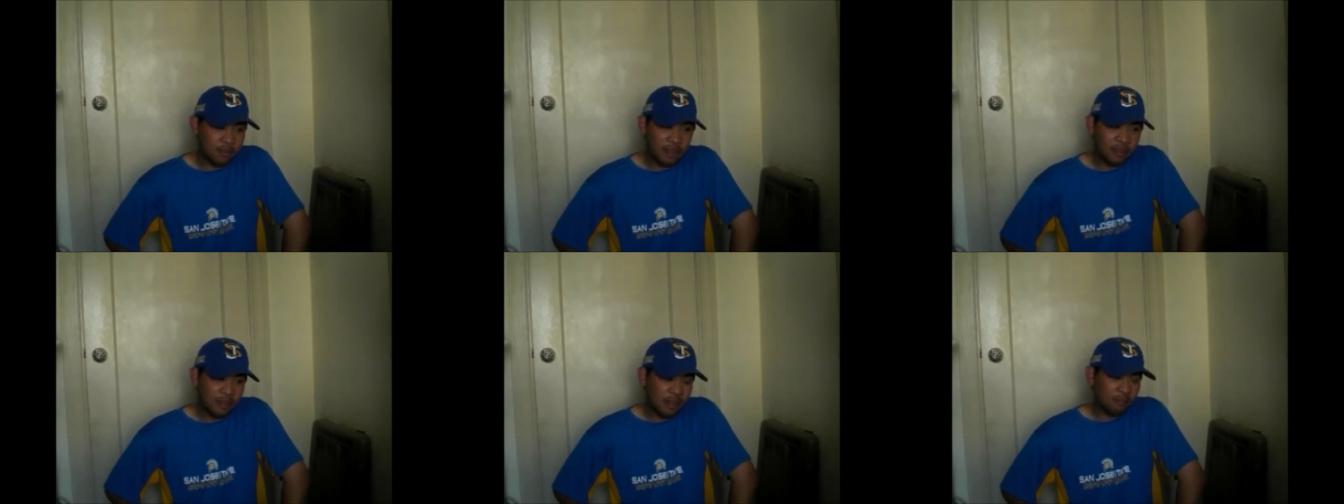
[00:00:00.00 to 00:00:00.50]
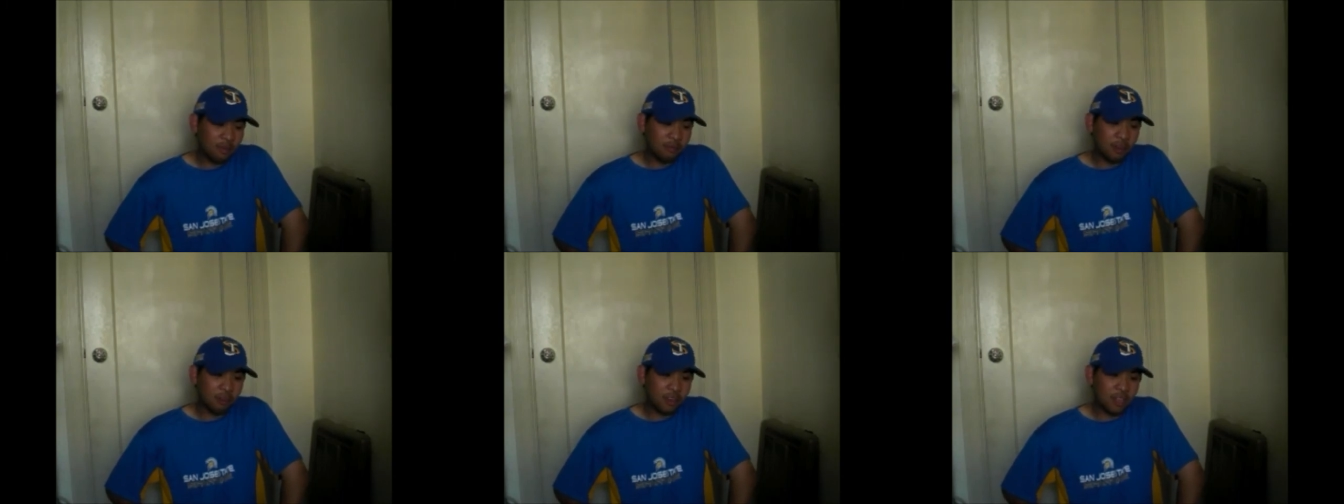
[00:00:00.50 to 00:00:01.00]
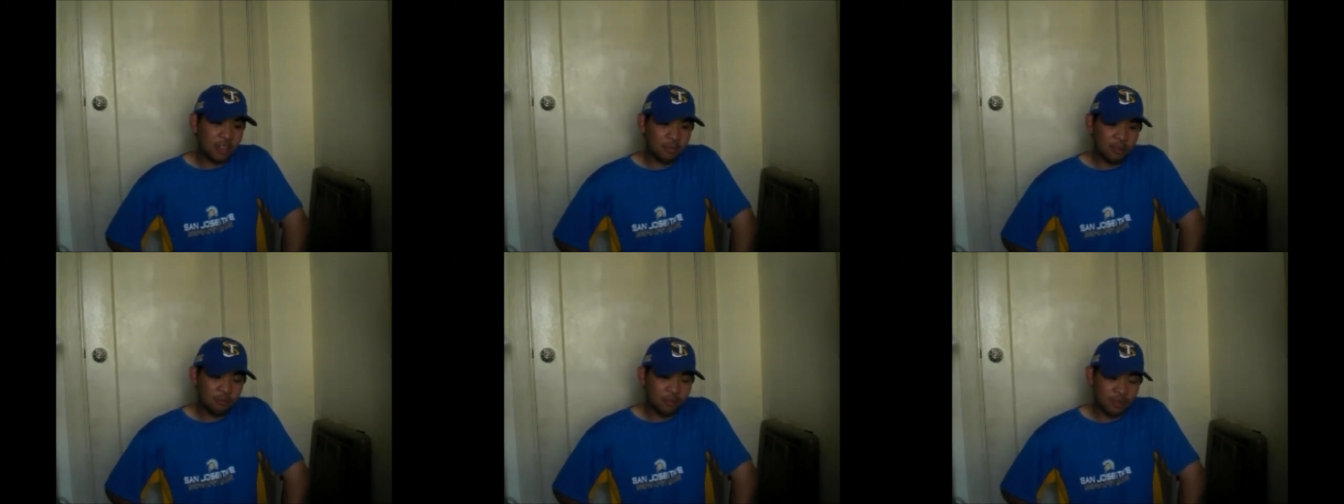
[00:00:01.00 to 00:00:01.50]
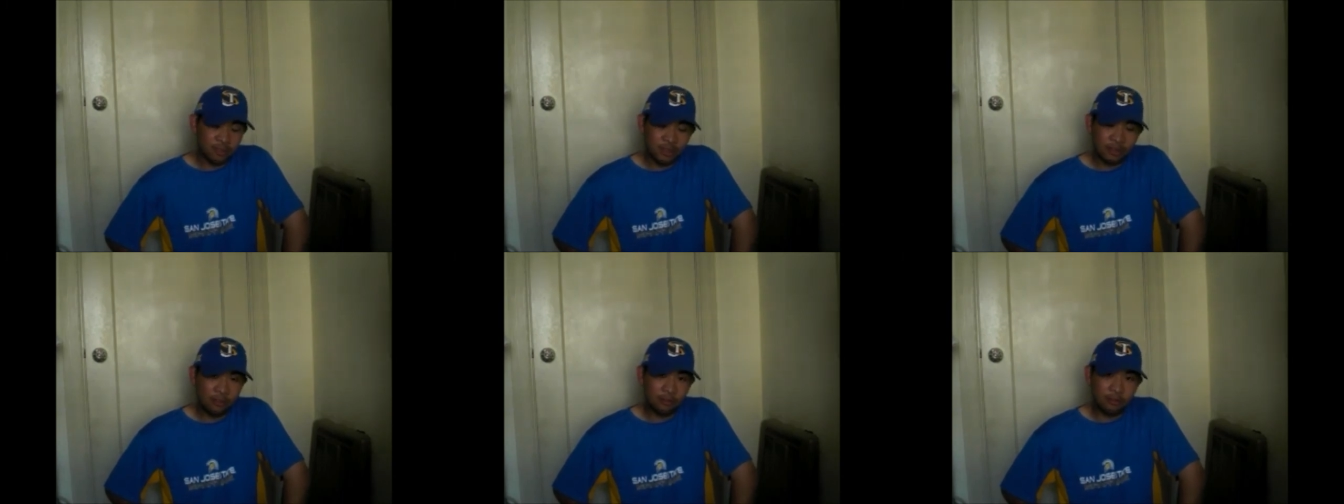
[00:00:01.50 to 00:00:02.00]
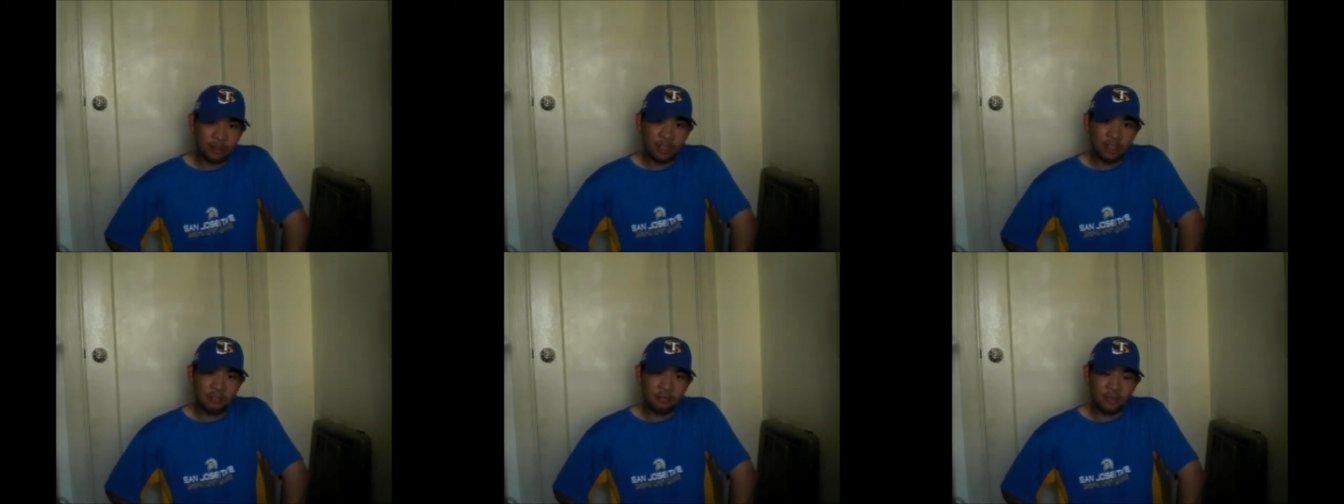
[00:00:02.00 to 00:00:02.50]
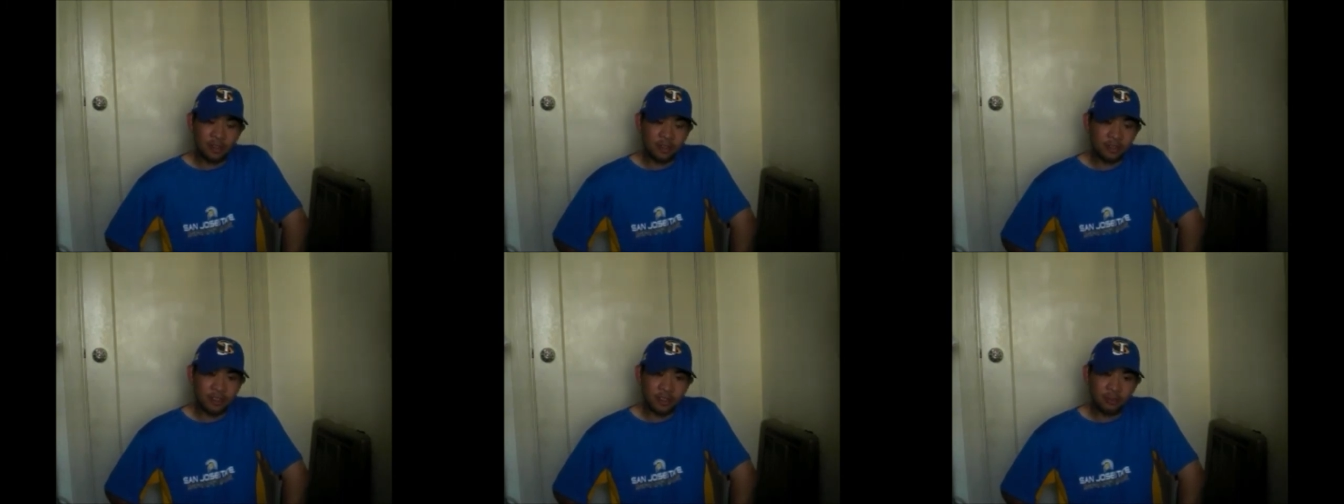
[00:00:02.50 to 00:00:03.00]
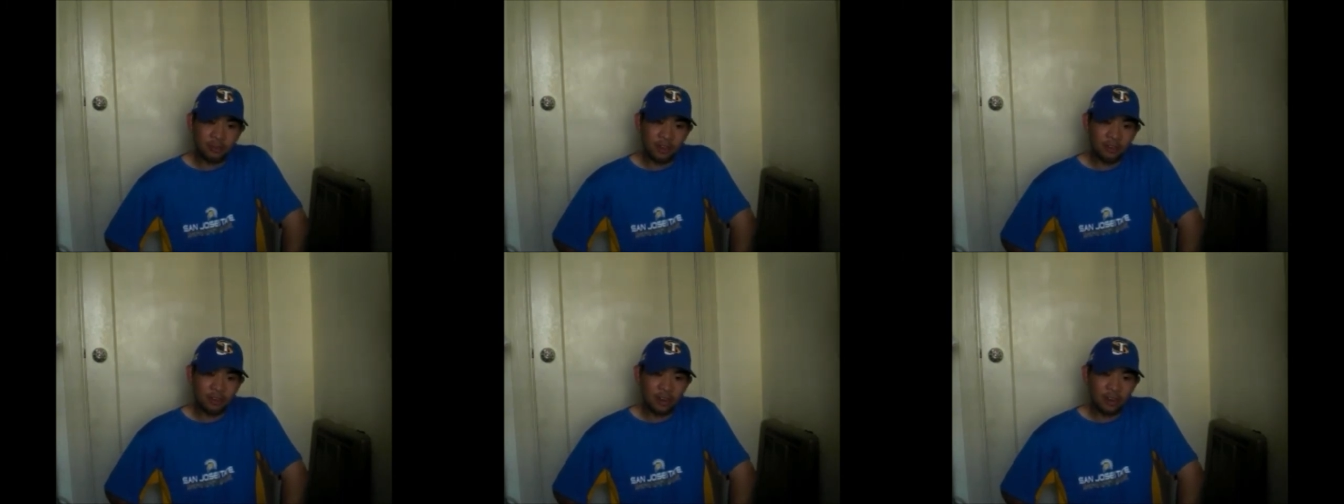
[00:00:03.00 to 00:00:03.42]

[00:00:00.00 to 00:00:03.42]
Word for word: If I would be very happy with the seven and five, six and six record.